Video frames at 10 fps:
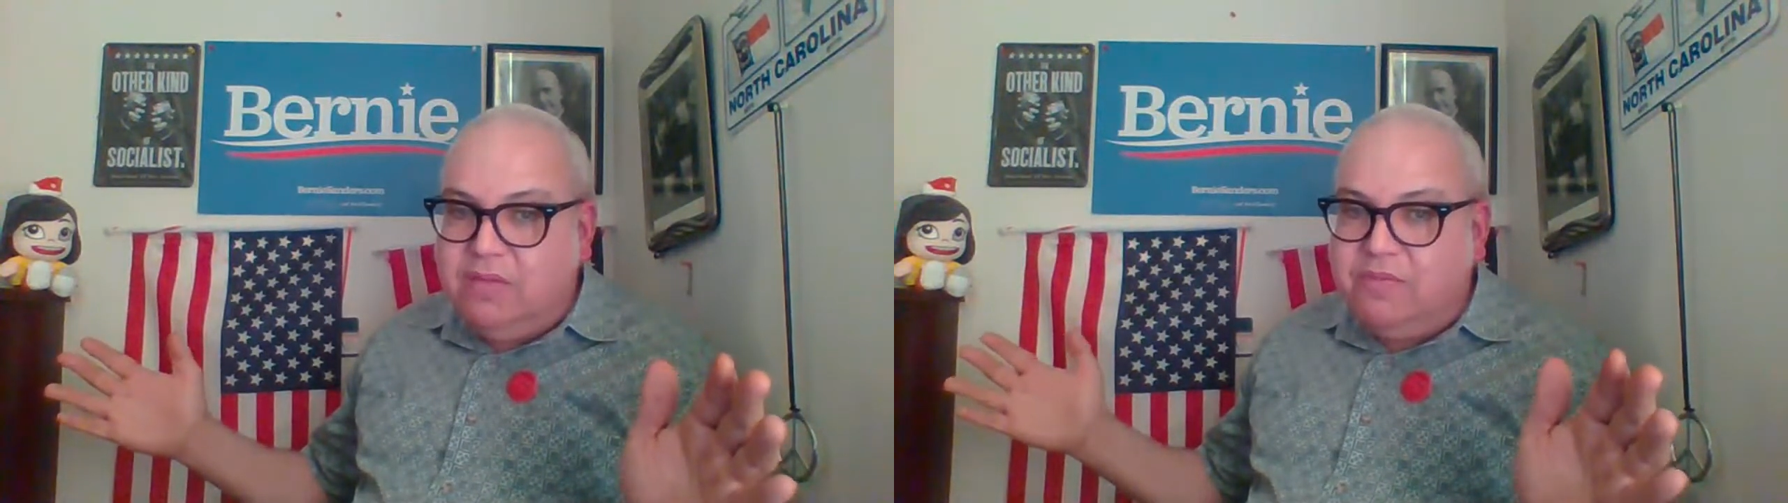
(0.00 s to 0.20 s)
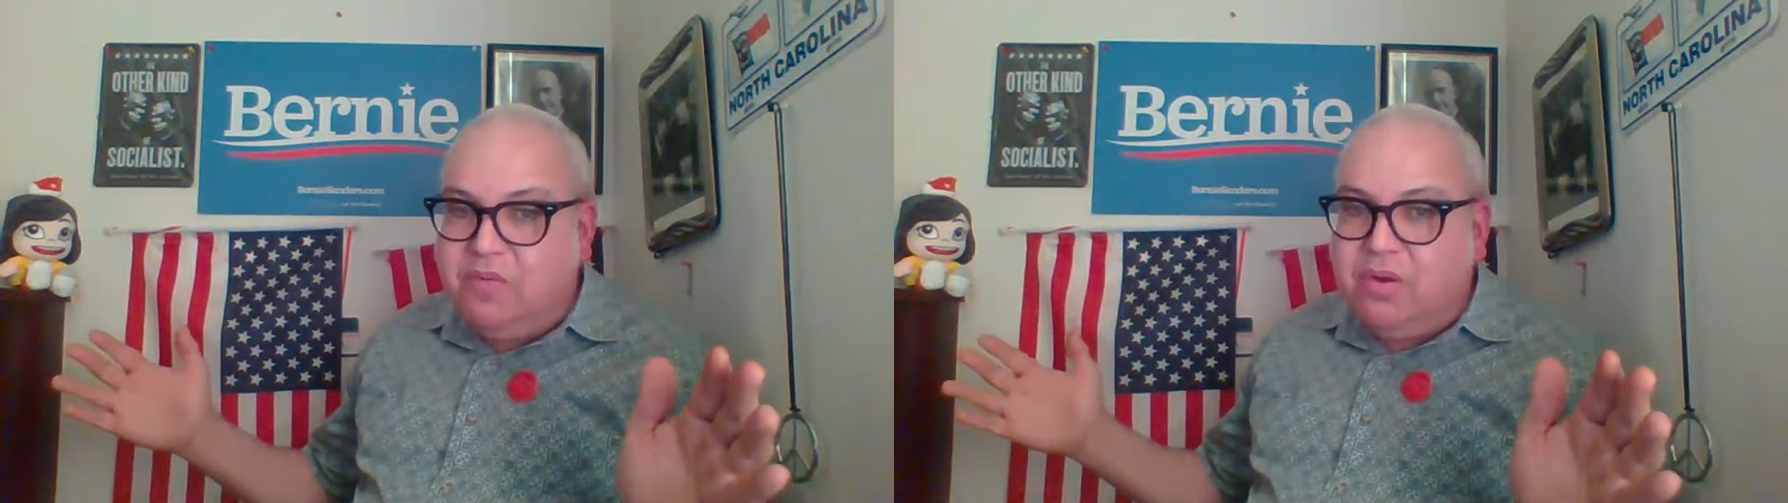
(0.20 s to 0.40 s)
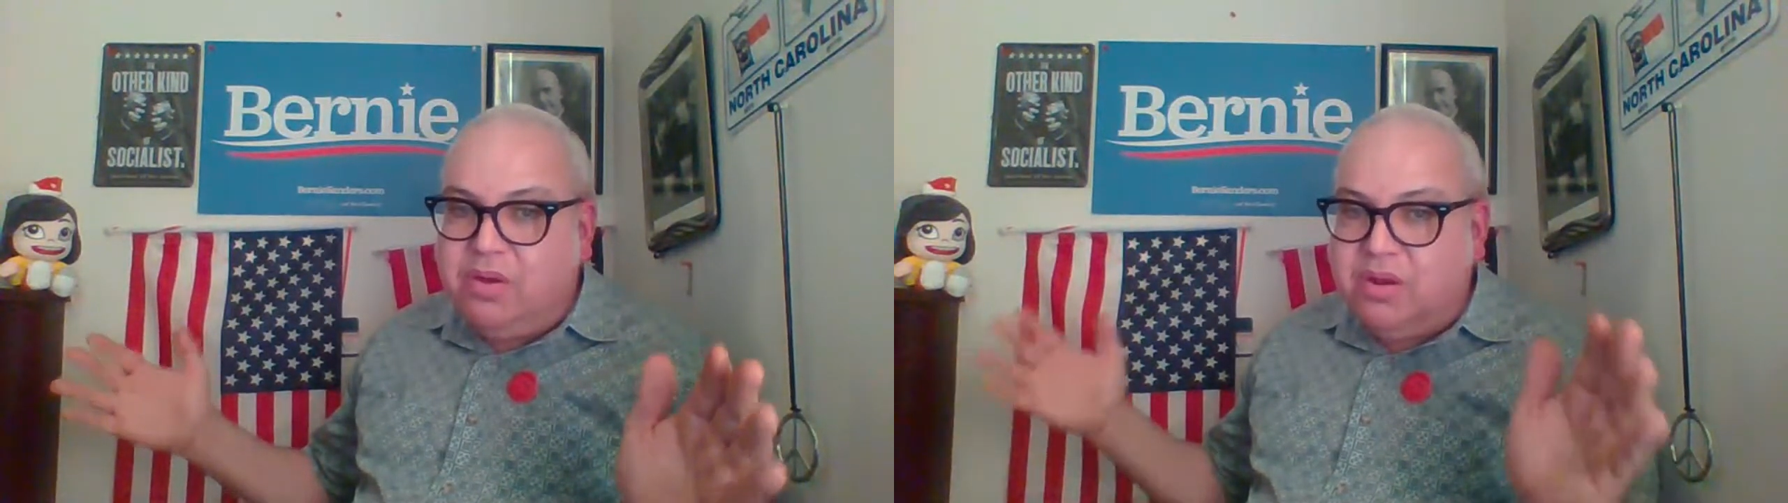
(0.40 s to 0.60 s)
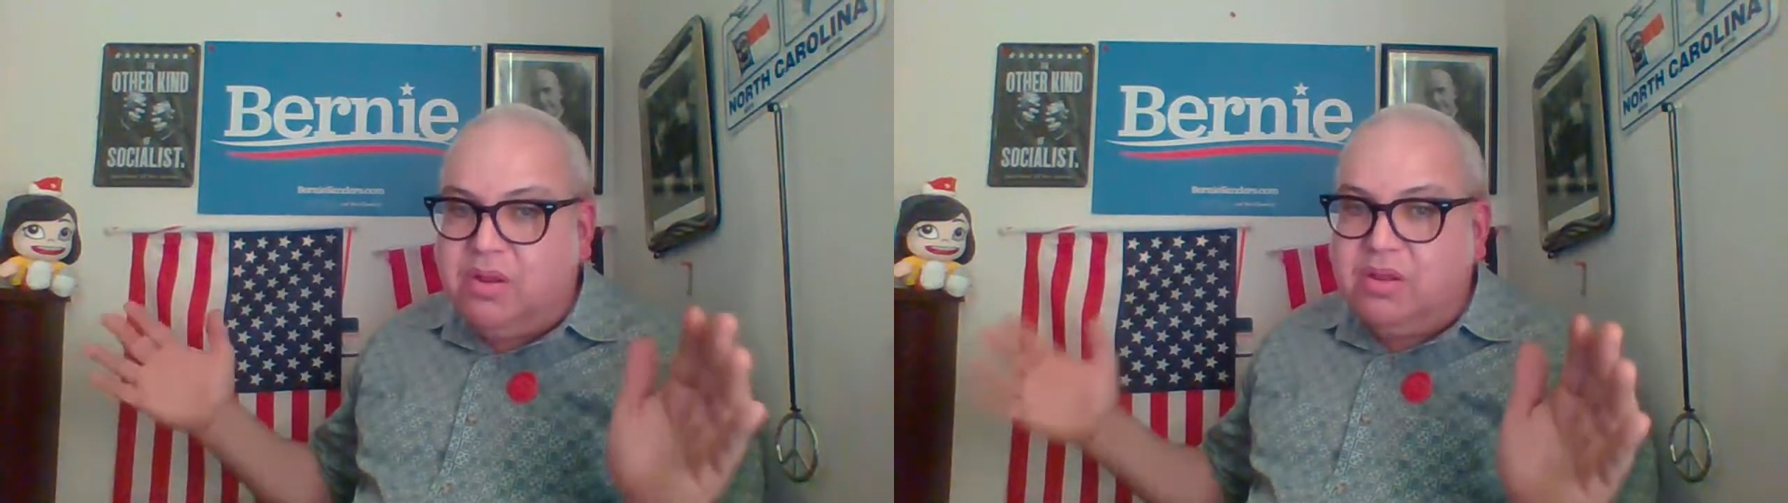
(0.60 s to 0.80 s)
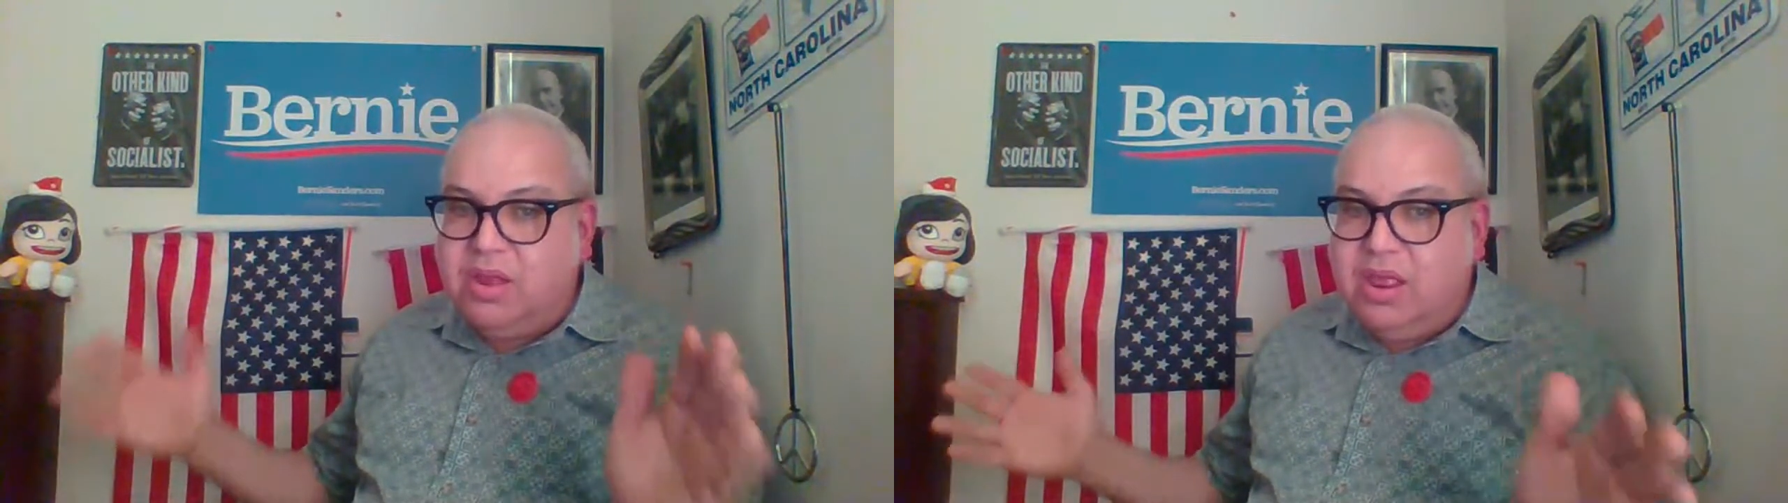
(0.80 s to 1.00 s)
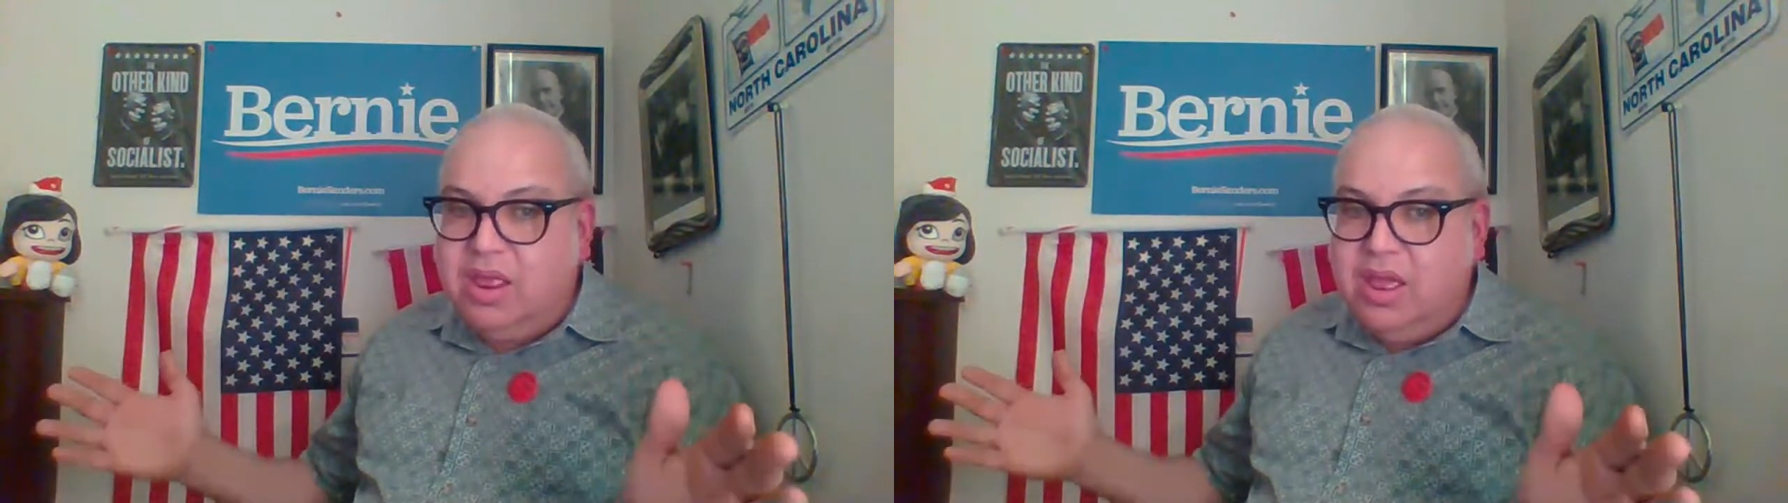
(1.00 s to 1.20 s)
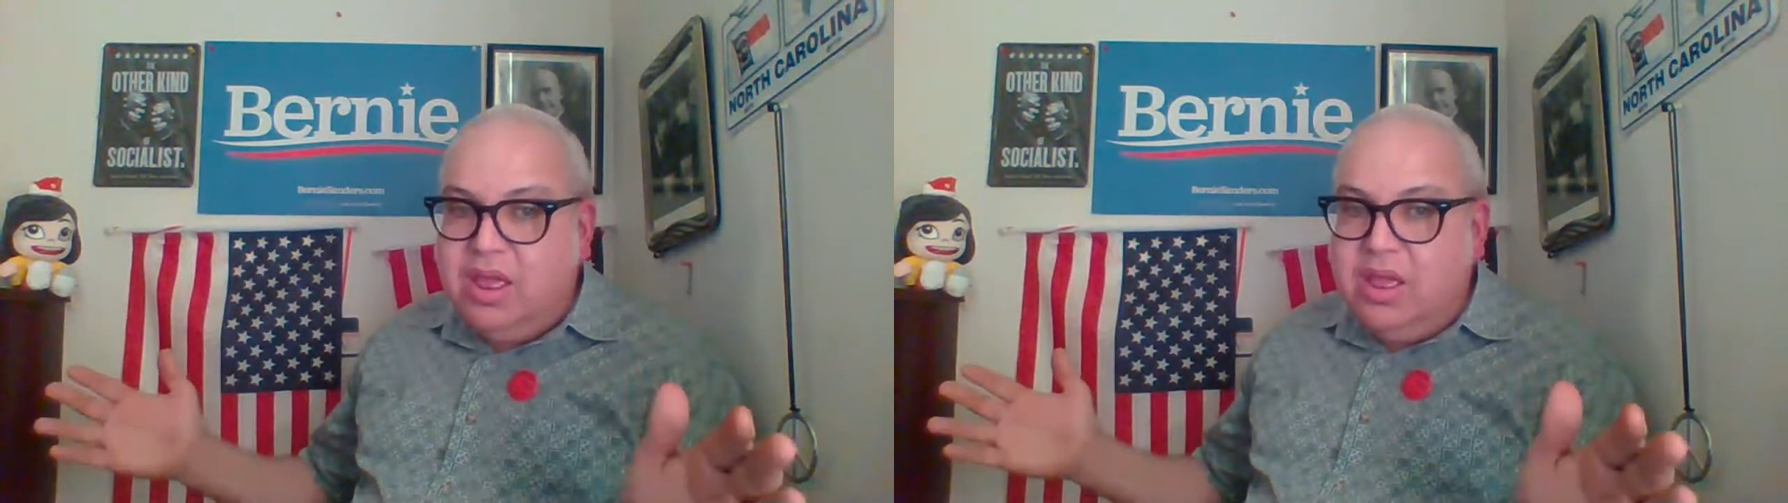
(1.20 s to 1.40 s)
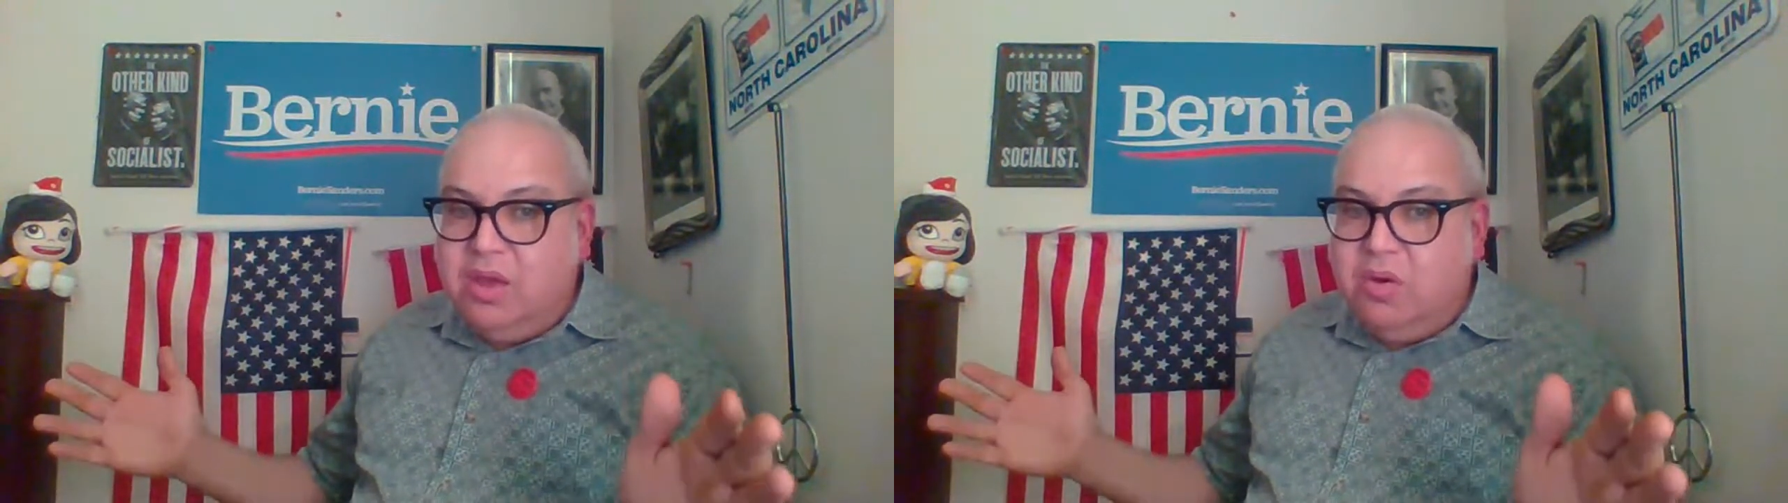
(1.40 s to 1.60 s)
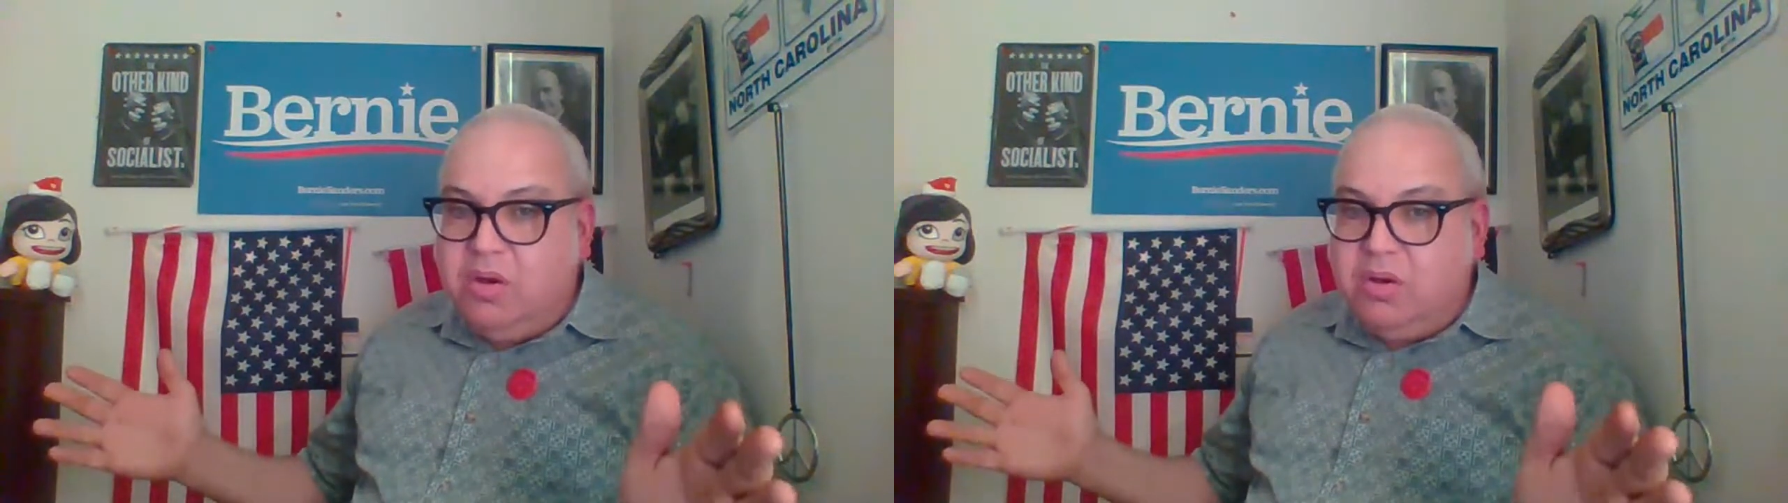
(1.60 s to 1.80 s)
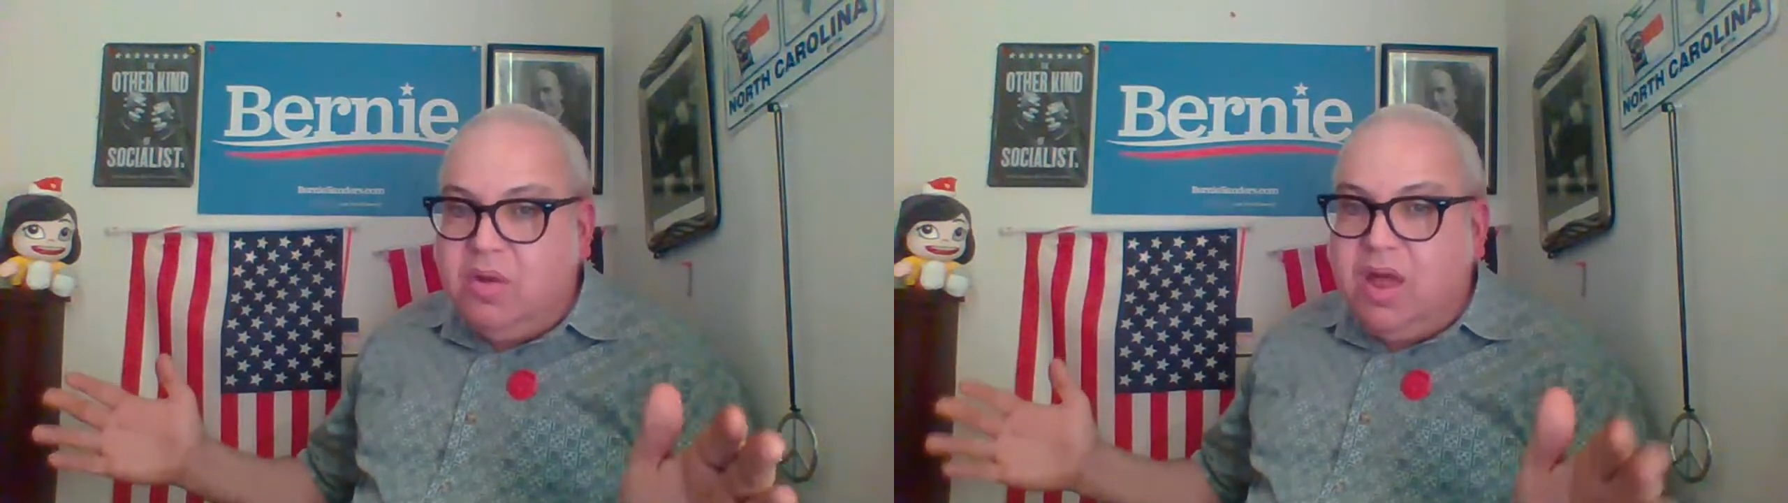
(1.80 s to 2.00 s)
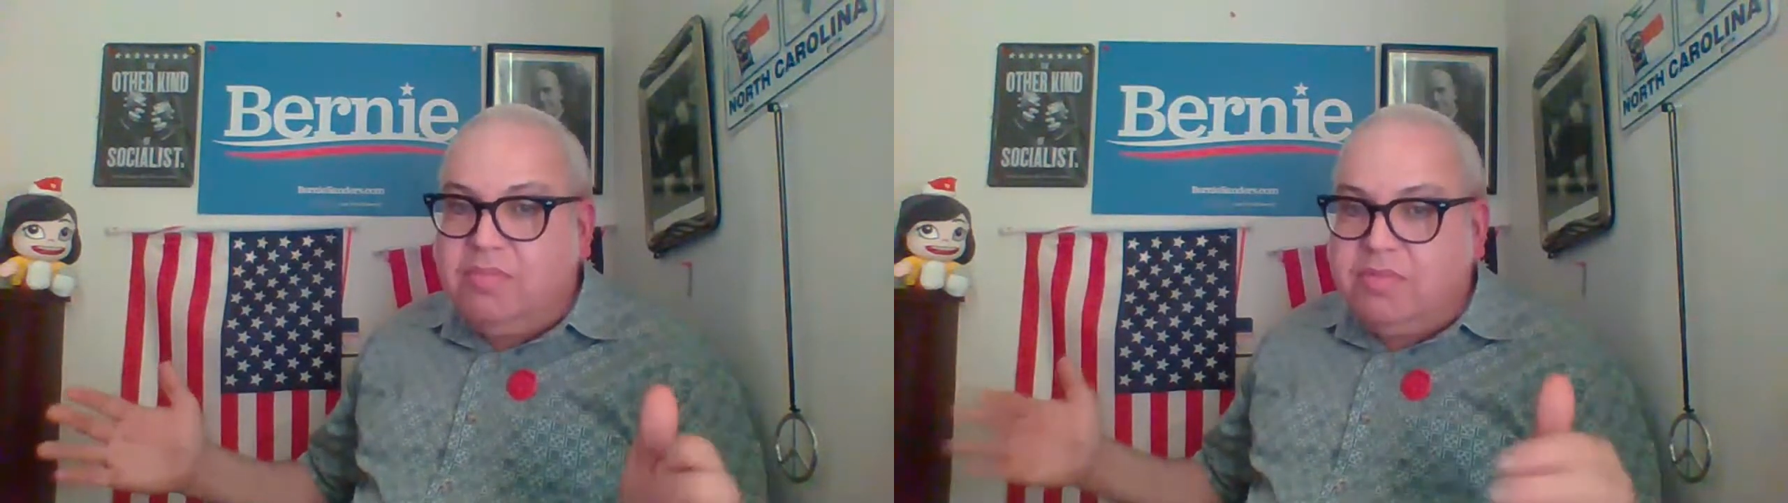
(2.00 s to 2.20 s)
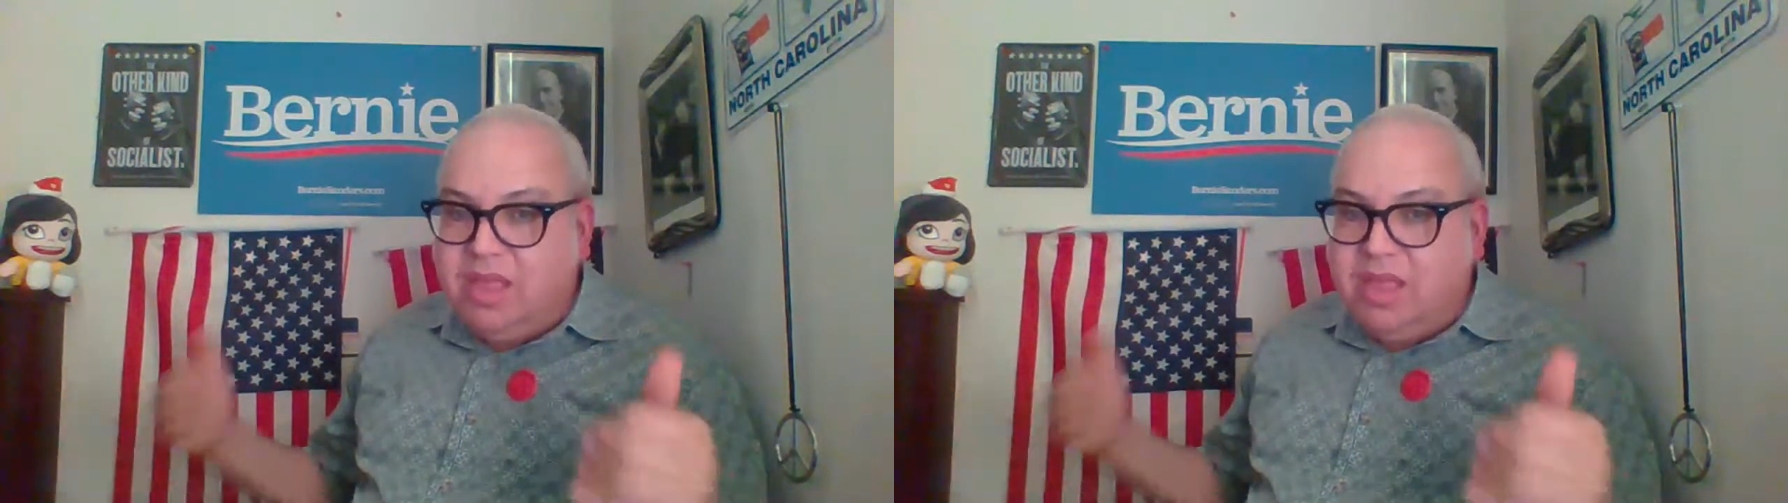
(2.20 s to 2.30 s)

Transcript: for the crimes